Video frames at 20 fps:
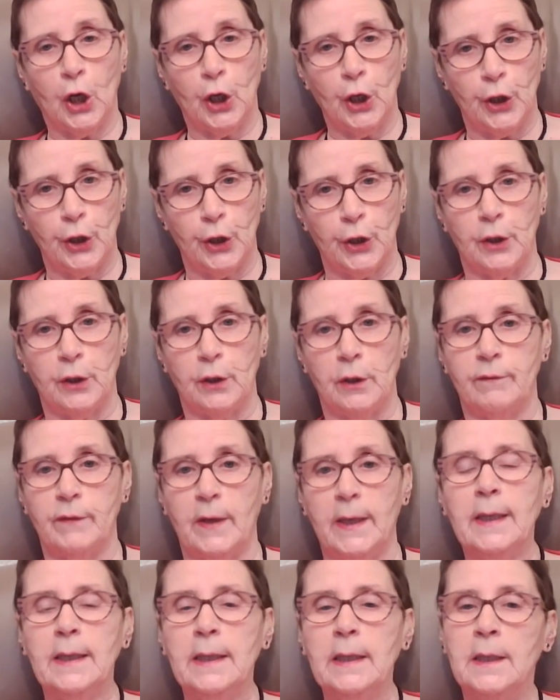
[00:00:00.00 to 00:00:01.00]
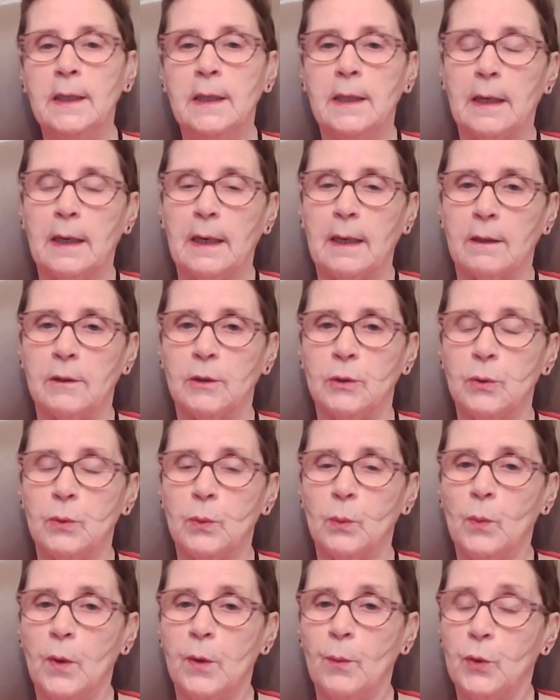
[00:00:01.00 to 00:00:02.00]
curving and
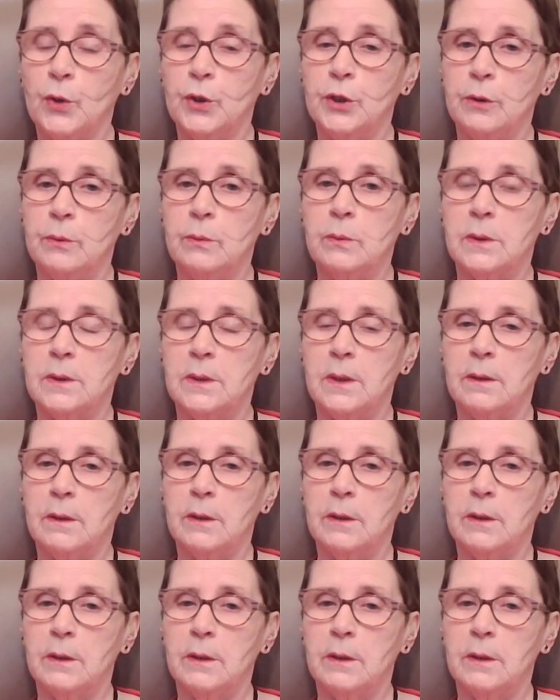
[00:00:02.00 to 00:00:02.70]
we would use